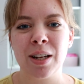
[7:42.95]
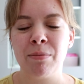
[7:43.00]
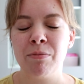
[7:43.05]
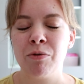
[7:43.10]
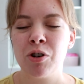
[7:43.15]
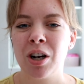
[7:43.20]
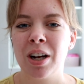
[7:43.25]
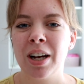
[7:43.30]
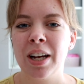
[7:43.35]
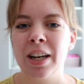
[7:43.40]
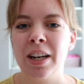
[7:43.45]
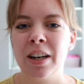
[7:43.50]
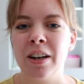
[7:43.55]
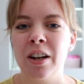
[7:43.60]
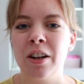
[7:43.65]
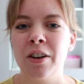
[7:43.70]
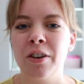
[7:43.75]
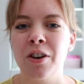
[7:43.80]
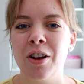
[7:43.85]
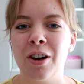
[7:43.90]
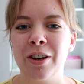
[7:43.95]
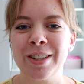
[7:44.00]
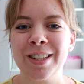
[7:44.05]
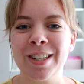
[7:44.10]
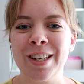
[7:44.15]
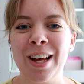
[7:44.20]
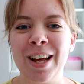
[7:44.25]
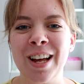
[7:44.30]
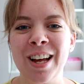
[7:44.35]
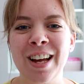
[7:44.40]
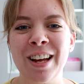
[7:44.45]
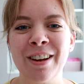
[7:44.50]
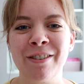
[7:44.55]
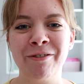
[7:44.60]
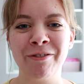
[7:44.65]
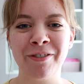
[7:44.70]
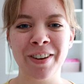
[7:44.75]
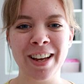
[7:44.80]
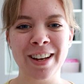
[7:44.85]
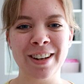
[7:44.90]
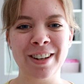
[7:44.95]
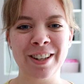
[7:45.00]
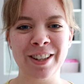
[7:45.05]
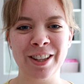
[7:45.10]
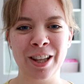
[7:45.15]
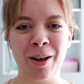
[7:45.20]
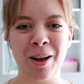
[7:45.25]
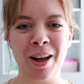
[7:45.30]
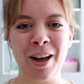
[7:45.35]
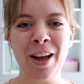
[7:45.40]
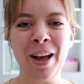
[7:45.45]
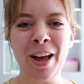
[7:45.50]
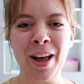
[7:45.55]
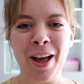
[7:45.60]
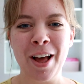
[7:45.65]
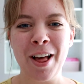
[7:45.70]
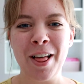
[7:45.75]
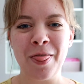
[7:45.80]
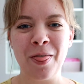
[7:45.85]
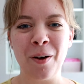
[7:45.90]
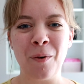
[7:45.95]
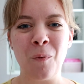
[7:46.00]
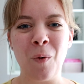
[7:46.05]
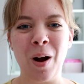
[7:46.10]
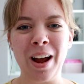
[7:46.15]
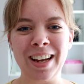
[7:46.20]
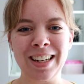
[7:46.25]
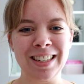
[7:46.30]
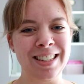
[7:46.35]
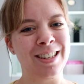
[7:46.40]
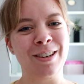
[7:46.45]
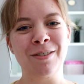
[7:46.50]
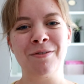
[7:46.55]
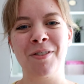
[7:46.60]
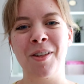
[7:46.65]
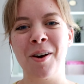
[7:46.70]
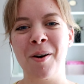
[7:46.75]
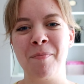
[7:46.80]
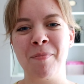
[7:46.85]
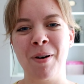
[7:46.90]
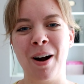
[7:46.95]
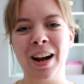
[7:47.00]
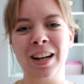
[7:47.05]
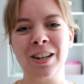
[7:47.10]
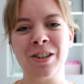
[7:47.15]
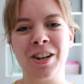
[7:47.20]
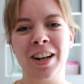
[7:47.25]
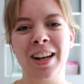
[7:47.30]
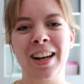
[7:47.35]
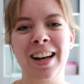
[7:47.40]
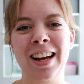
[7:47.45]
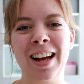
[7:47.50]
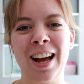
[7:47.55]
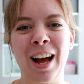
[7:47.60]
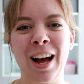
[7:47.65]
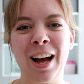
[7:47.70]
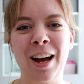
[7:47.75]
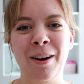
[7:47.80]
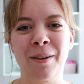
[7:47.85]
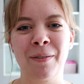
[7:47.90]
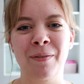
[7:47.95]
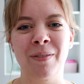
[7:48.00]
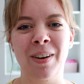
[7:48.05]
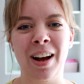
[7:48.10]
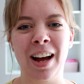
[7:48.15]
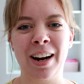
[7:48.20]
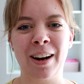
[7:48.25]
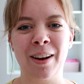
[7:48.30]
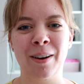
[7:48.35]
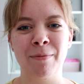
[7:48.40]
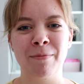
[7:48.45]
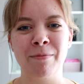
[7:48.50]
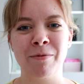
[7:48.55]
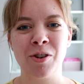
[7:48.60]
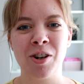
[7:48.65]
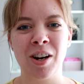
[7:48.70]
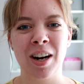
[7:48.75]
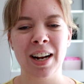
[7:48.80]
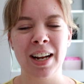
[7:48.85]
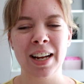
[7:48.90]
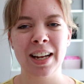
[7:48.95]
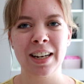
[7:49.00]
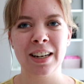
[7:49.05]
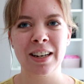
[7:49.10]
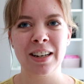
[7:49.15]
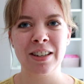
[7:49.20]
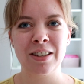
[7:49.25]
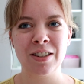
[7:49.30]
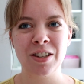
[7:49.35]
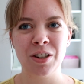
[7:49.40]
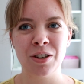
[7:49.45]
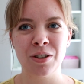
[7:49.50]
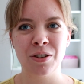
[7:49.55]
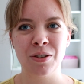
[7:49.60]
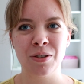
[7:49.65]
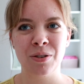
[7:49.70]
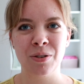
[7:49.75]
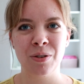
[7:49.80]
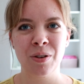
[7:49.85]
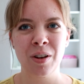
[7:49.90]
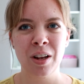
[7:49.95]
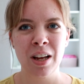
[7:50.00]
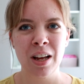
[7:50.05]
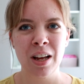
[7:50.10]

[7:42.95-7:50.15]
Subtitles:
I'm trying not to feel the weight of the pressure, and I'm trying to